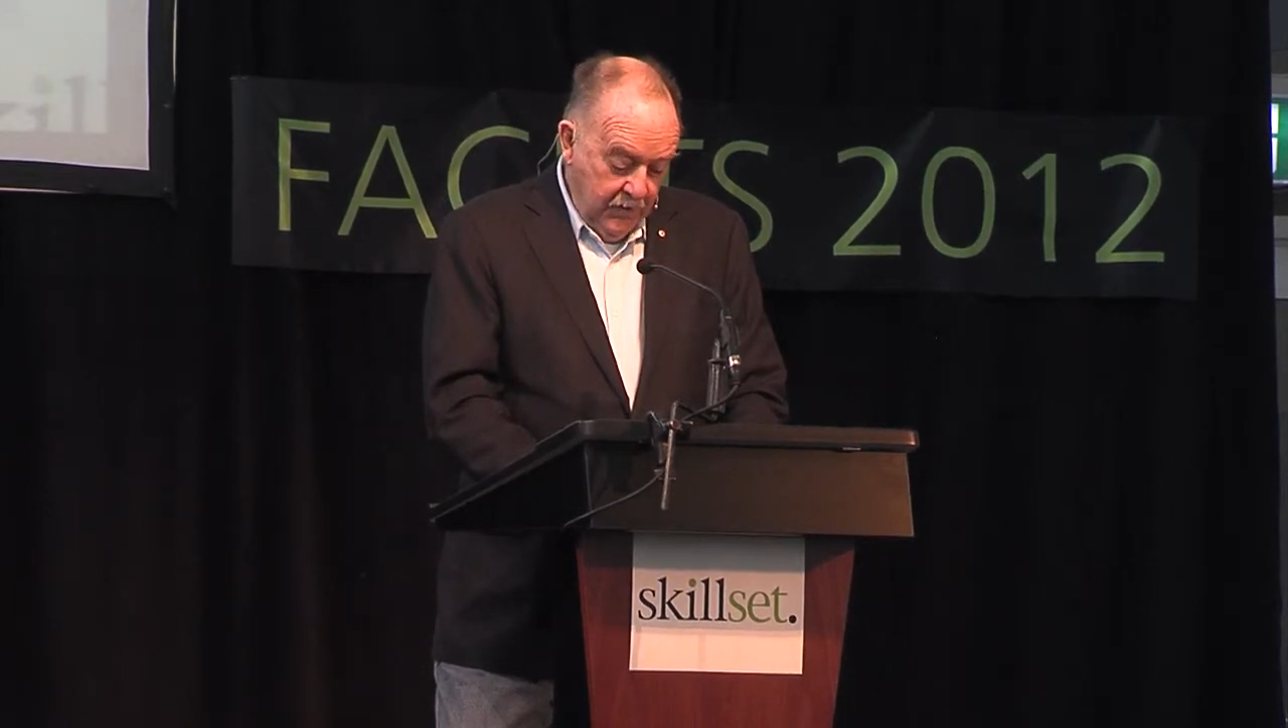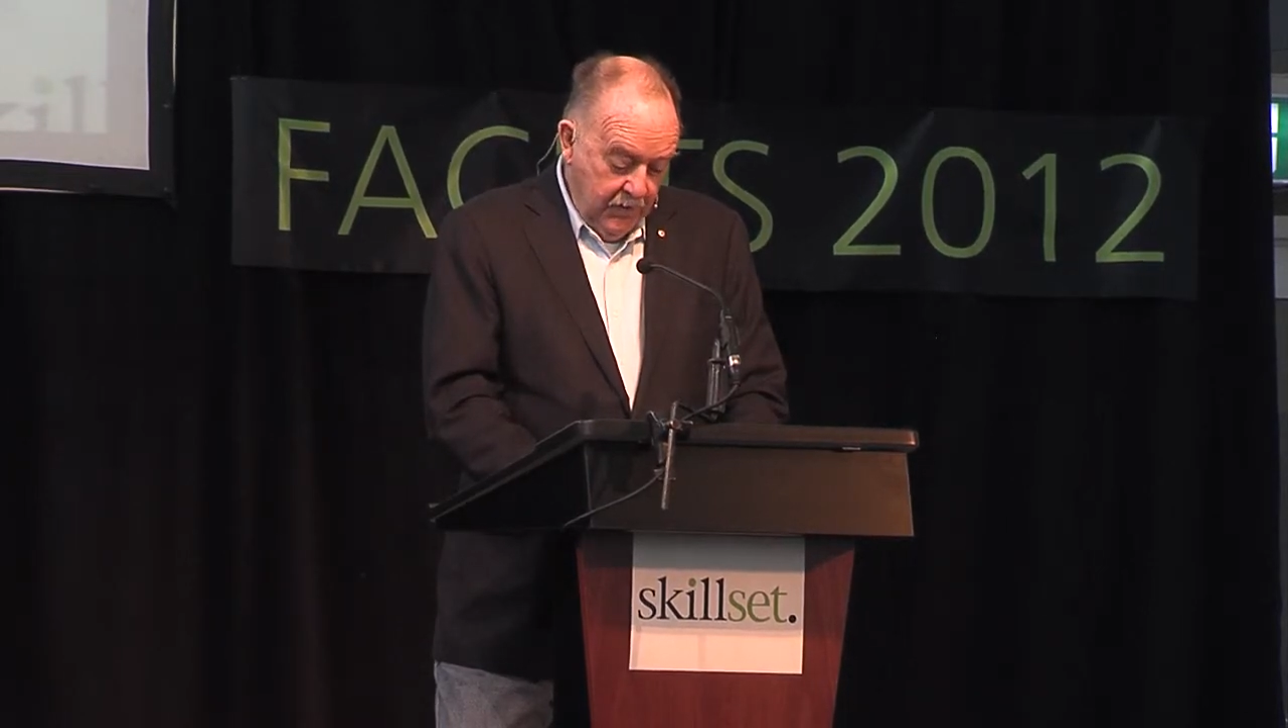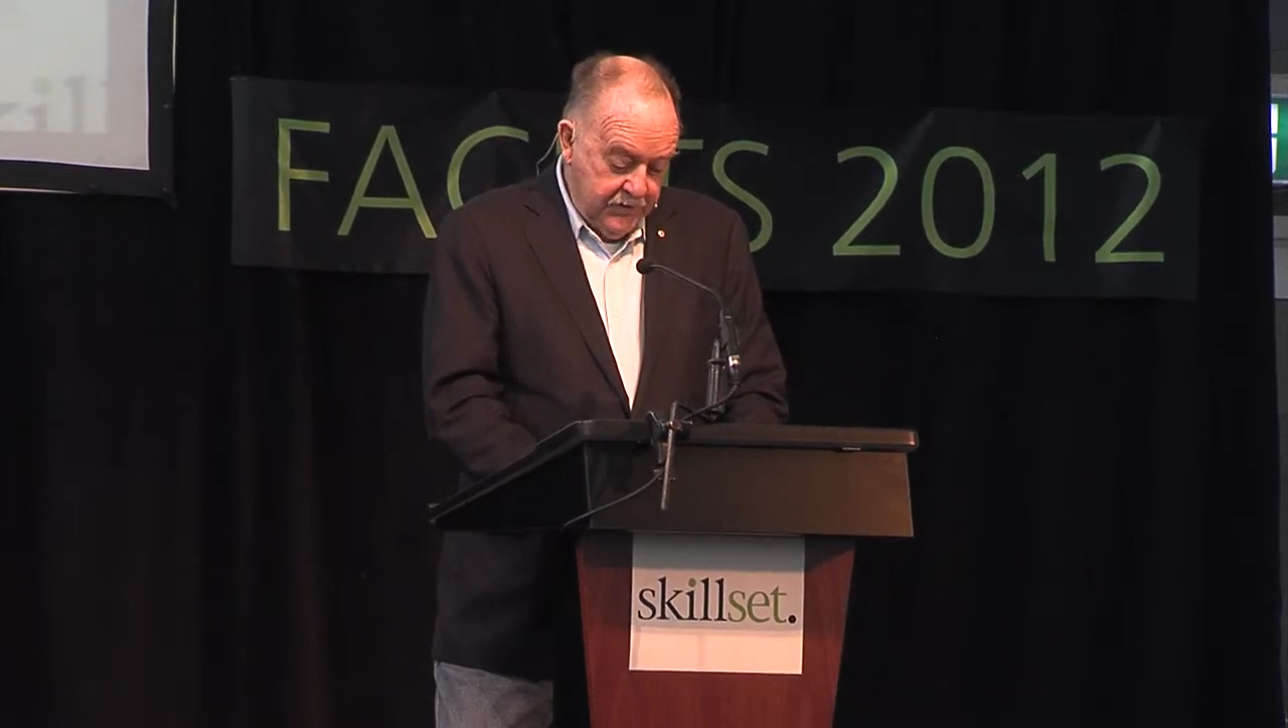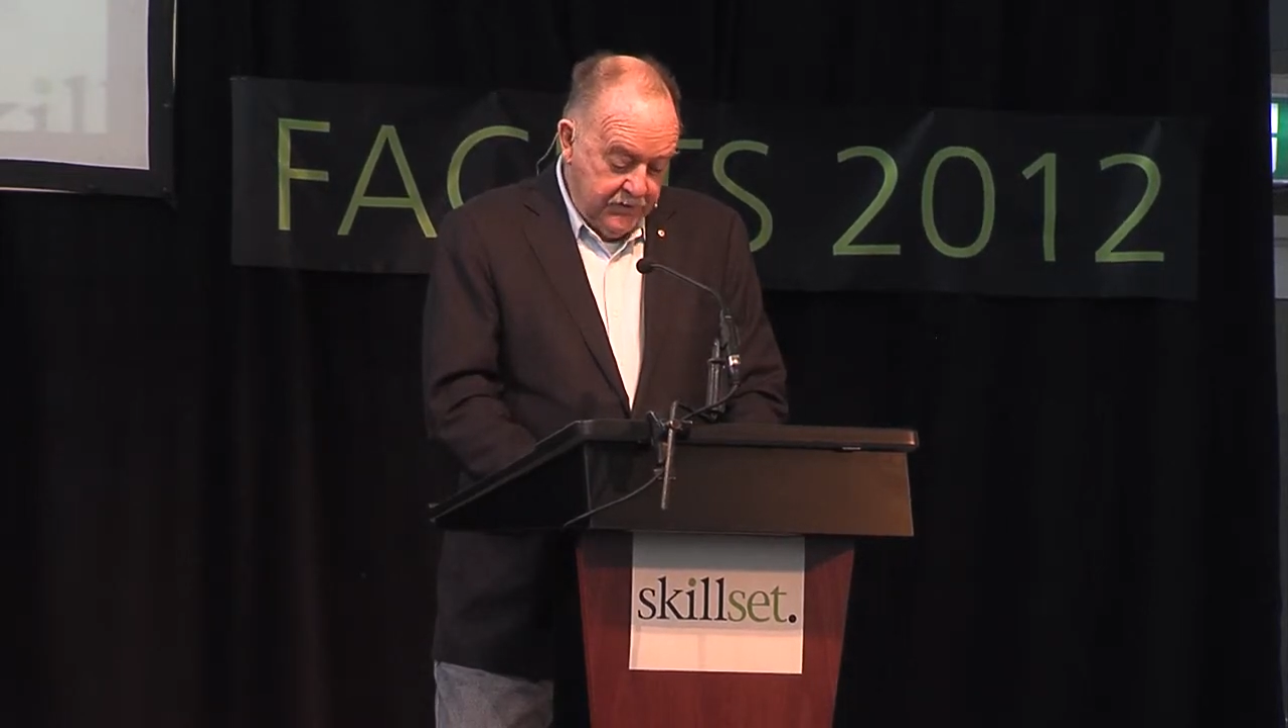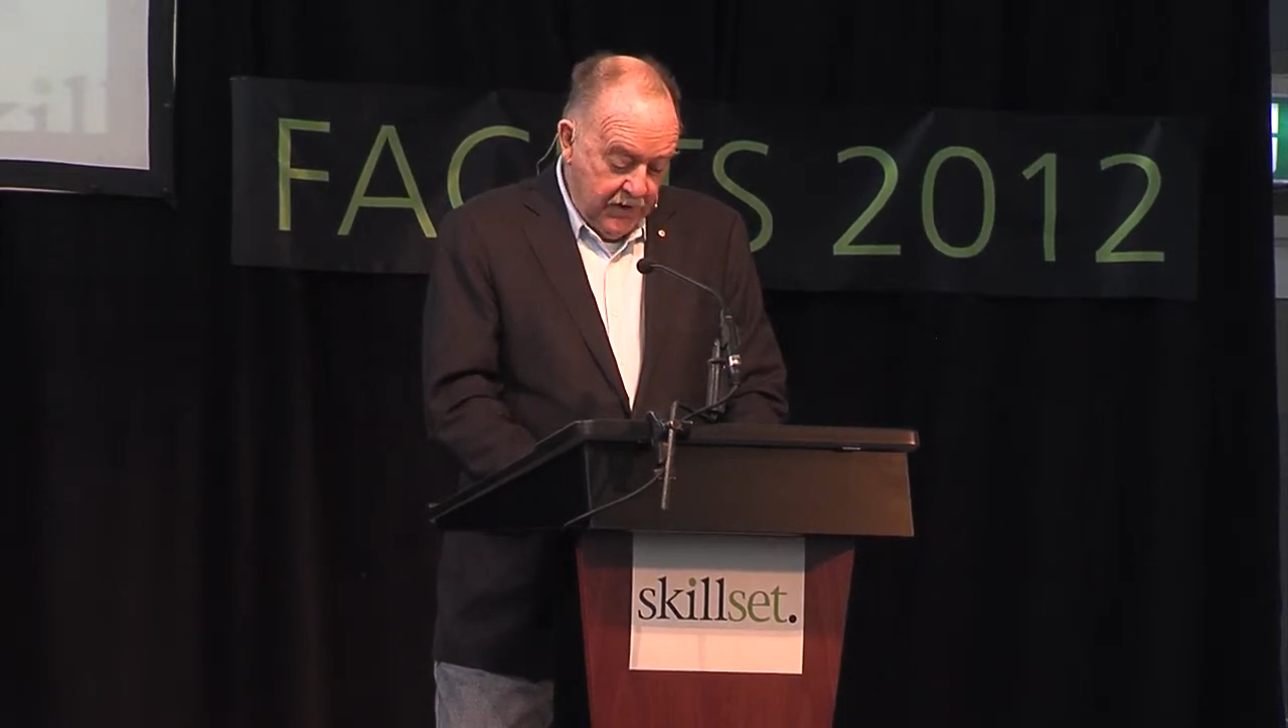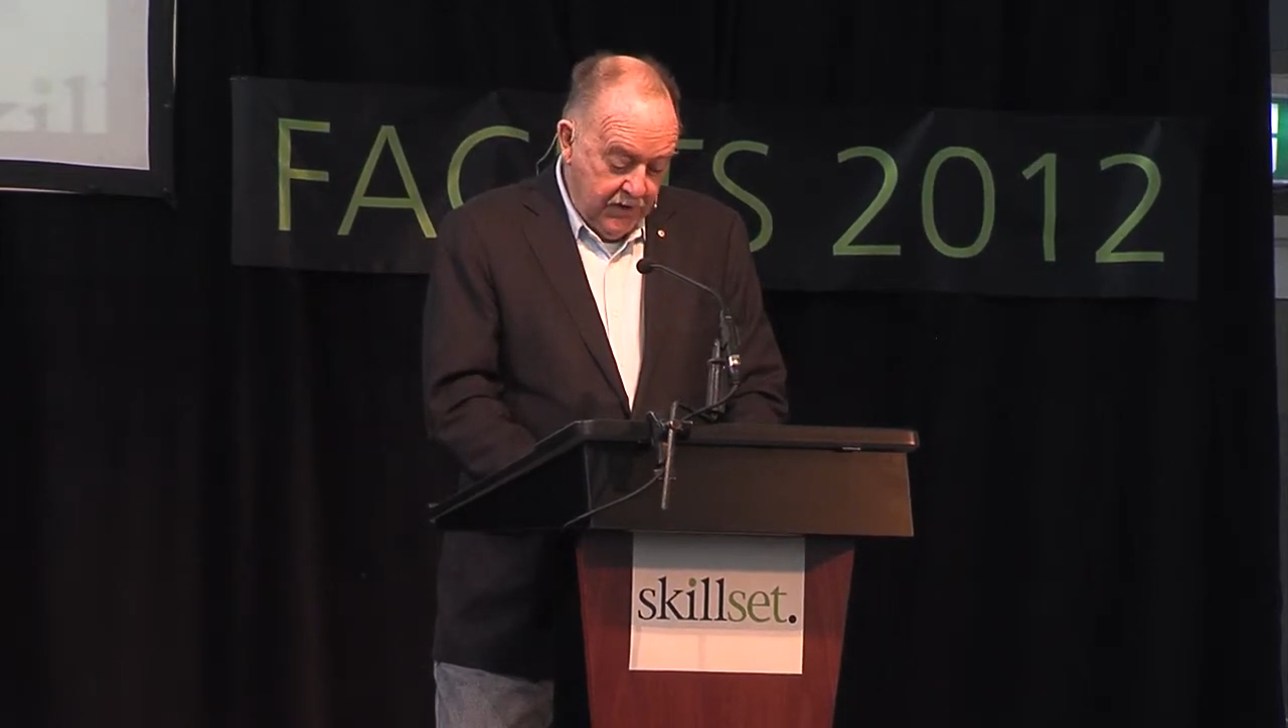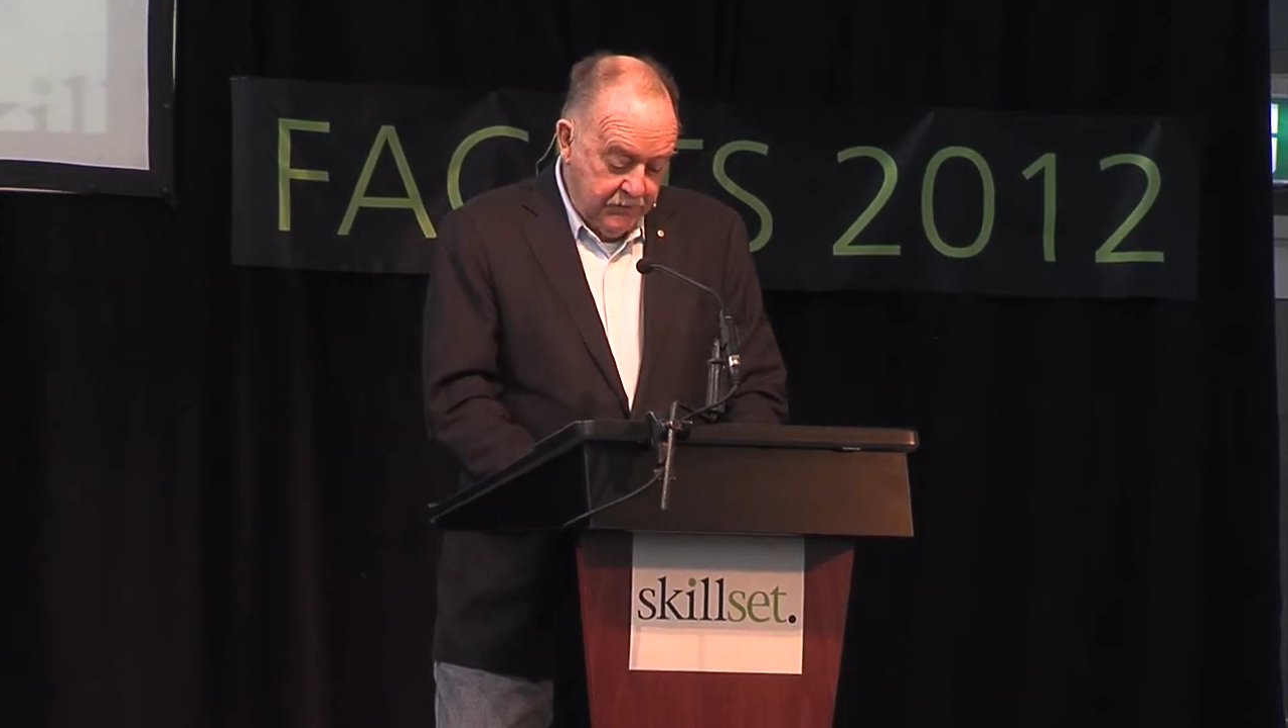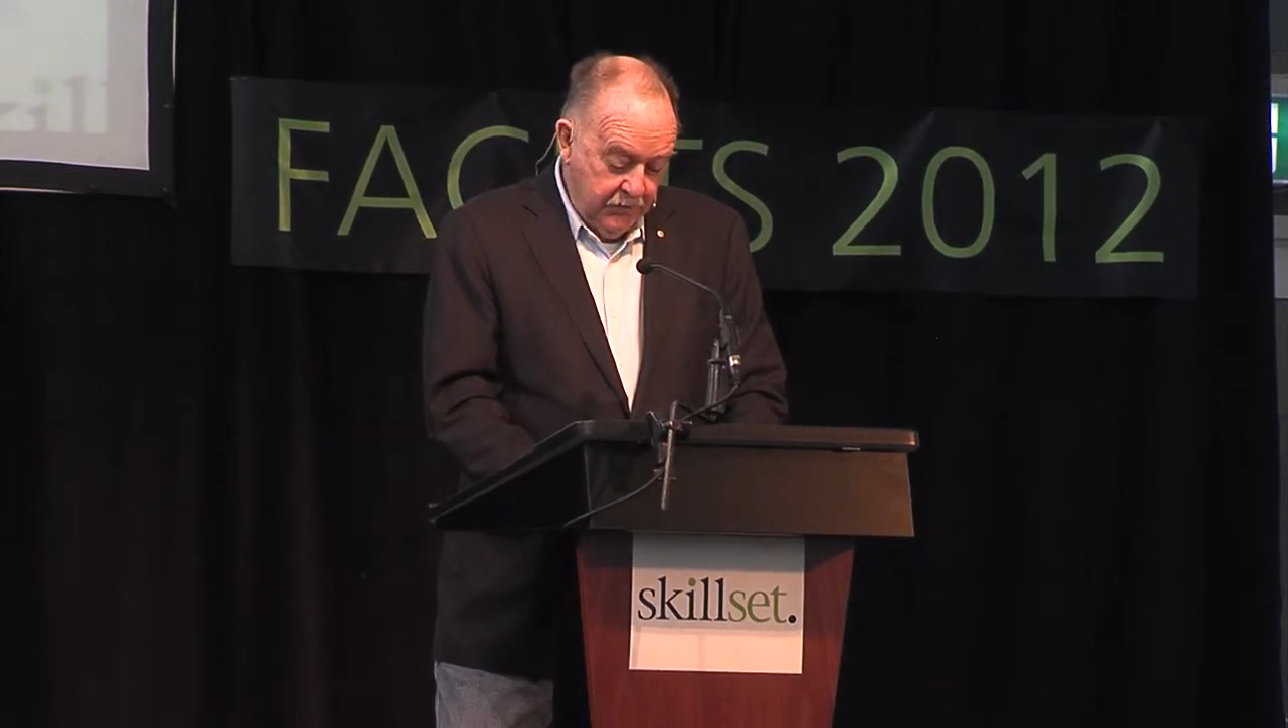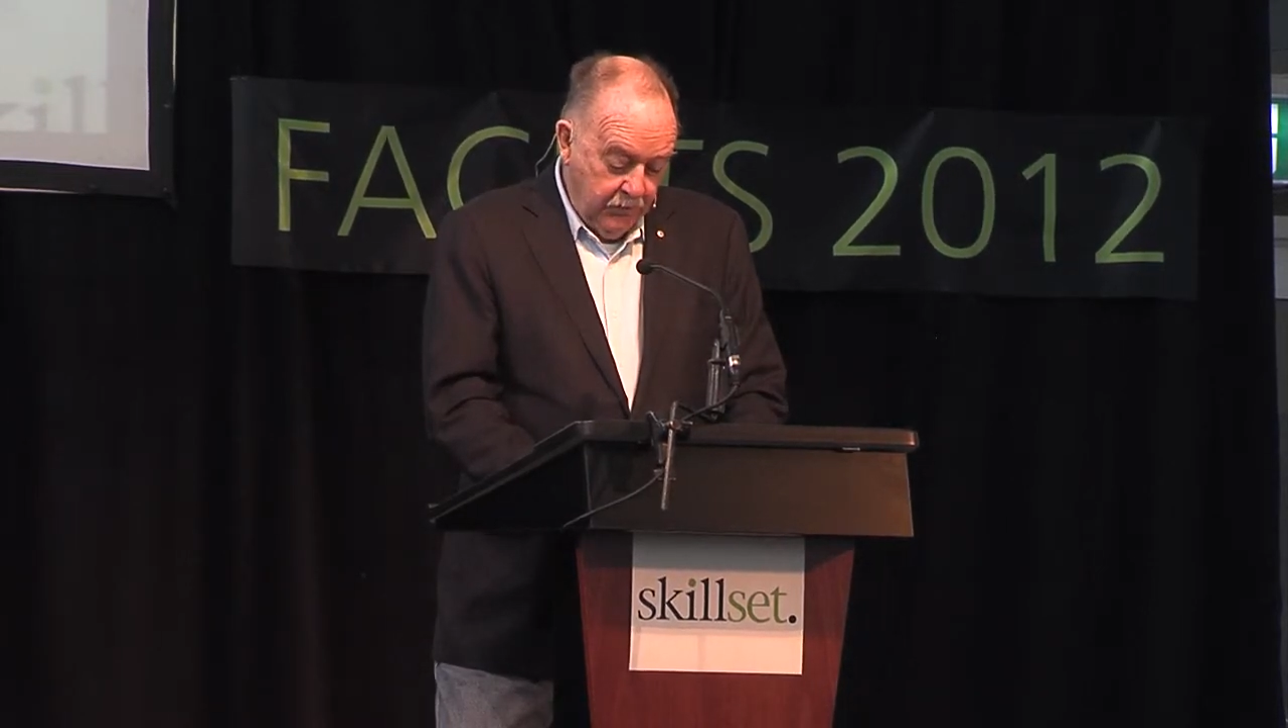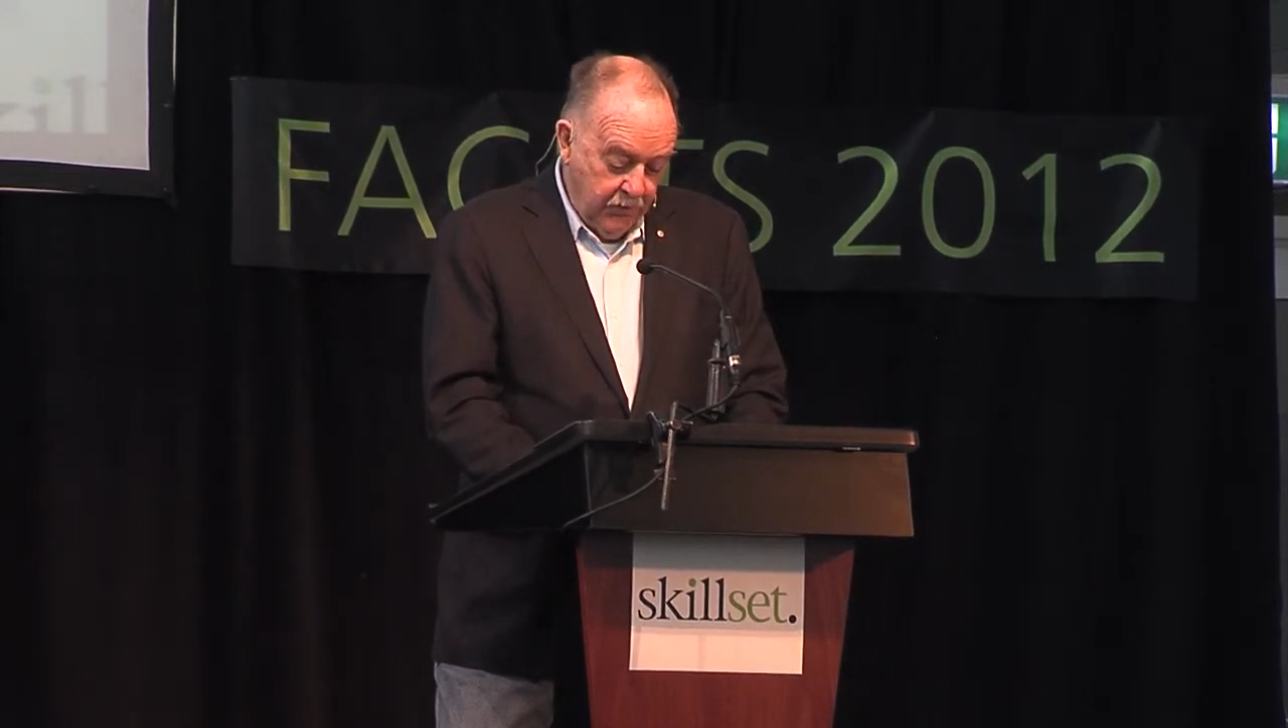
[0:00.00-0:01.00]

It starts with